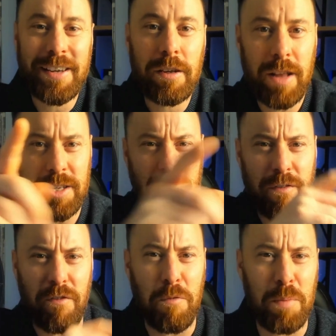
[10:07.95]
that's enough
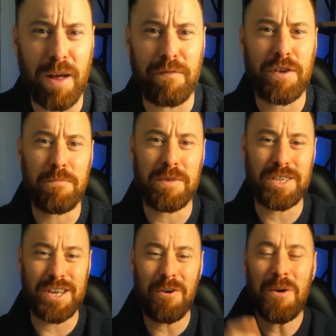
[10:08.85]
of a plug for you,
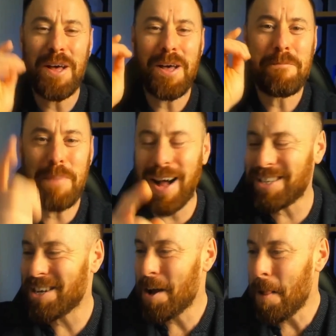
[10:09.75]
Mrs. Hill.
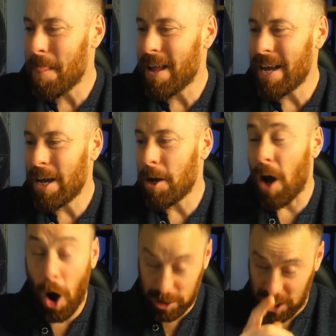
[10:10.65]
But
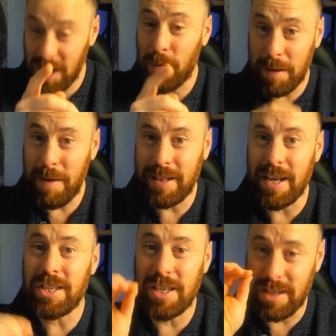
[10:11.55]
I genuinely mean
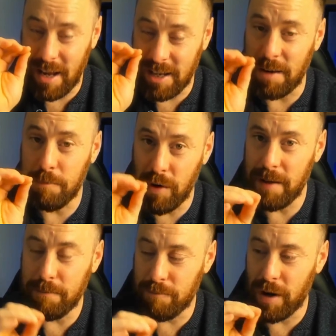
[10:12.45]
this. It's a
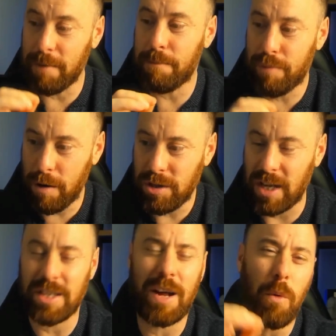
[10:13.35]
brilliant, brilliant
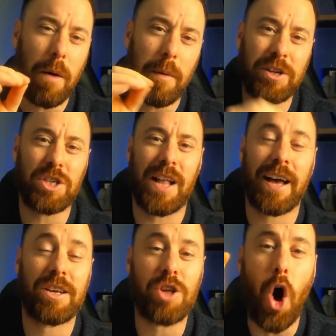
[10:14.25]
process. Now, why am I mentioning that?
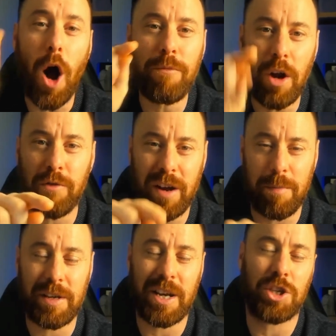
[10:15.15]
Because I'm writing a
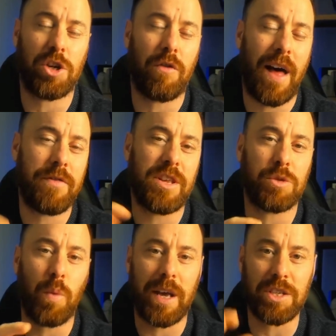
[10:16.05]
recommendation on that
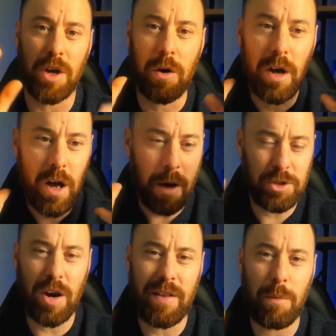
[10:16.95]
this week. So I'm
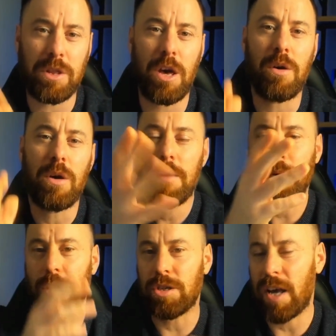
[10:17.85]
sharing that with you
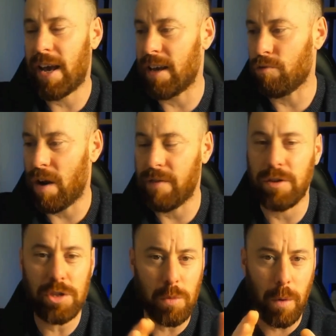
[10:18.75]
because it is
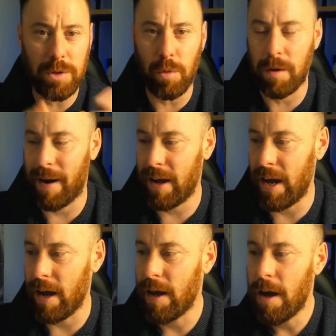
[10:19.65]
relevant to what we're talking about
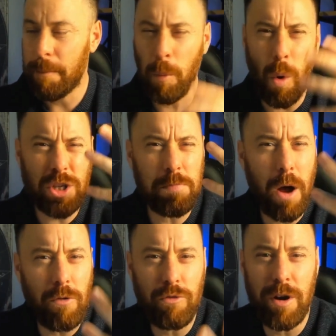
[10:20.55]
here. But what's
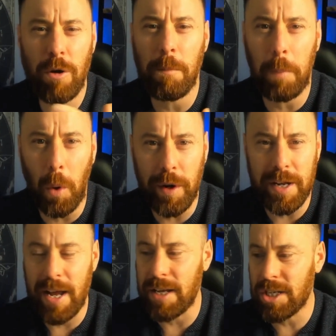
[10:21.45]
my real point
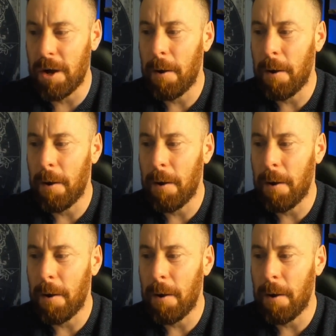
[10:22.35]
is